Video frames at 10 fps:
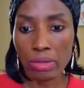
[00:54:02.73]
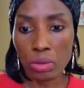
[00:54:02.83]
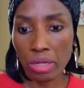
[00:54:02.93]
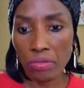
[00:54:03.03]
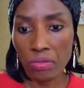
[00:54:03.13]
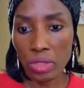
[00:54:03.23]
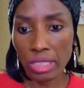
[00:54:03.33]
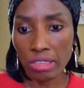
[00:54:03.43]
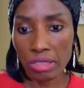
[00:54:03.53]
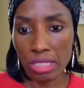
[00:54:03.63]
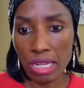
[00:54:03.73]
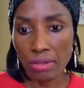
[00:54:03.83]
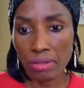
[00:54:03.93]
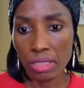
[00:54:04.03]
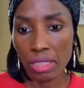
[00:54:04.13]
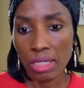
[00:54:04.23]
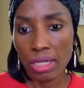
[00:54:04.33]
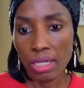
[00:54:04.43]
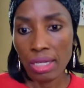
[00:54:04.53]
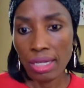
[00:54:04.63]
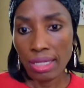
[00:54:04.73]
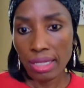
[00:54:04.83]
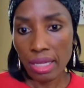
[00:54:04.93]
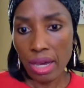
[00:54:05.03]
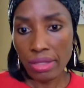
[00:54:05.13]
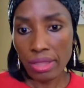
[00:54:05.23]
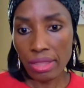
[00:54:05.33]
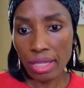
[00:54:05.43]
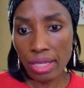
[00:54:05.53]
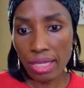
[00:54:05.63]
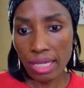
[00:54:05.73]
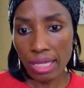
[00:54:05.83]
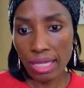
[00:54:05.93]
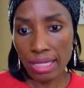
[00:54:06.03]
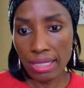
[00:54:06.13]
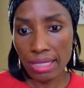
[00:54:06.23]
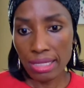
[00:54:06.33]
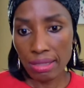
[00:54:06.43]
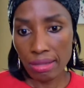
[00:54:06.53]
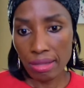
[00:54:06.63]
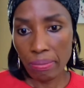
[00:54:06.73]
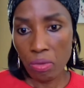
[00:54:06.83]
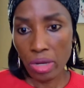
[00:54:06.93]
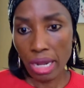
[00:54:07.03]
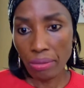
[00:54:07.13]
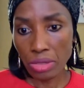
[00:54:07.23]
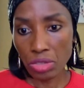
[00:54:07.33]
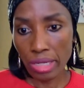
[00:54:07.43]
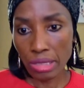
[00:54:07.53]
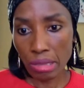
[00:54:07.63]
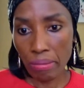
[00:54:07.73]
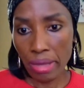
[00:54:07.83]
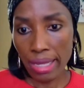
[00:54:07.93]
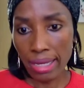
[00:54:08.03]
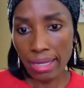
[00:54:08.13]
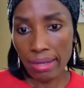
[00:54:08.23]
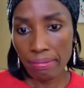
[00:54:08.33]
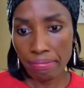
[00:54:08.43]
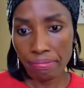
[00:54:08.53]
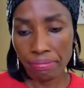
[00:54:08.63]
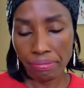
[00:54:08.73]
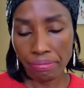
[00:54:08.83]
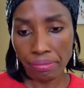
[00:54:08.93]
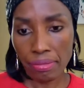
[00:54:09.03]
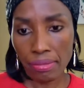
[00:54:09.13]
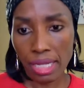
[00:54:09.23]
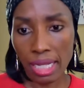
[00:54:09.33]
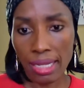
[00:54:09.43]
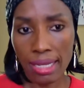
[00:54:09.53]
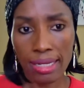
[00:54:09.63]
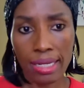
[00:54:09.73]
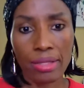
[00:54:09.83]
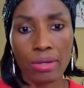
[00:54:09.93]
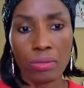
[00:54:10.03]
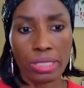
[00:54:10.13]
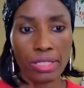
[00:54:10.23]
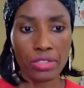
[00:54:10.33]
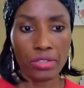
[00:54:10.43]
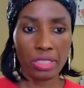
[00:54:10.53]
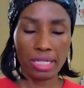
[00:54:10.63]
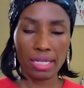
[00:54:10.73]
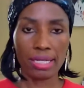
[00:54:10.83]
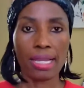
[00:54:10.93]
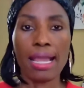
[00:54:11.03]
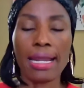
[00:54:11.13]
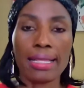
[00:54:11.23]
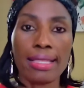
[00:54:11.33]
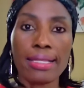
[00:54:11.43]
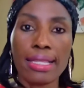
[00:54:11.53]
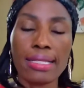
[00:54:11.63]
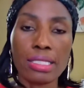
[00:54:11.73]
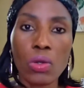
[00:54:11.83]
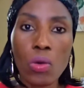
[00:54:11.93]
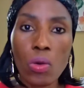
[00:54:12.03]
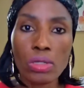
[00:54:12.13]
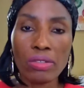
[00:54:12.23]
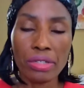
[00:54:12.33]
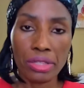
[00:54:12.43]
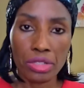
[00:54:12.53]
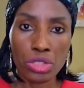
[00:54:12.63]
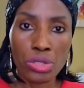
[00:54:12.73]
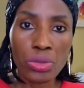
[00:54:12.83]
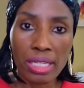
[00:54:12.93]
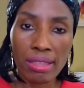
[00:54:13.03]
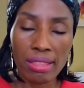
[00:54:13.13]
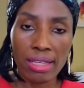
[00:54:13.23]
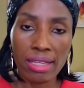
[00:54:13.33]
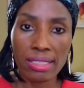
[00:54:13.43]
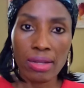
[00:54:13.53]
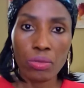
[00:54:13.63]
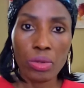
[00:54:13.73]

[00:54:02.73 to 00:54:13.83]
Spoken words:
24 years now. The other thing is the point I was trying to make, and I thought was interesting, and I think that's the core of it. There are two key things that